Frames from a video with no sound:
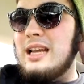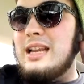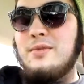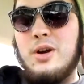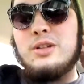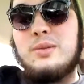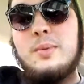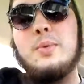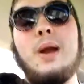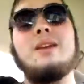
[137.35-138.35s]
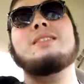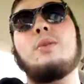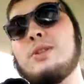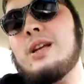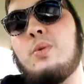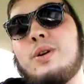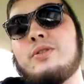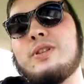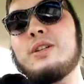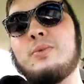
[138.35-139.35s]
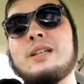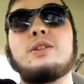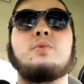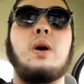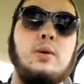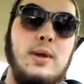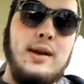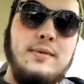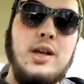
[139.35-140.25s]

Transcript: It never hurts to be prepared. It's almost like one of those situations where I'd rather have a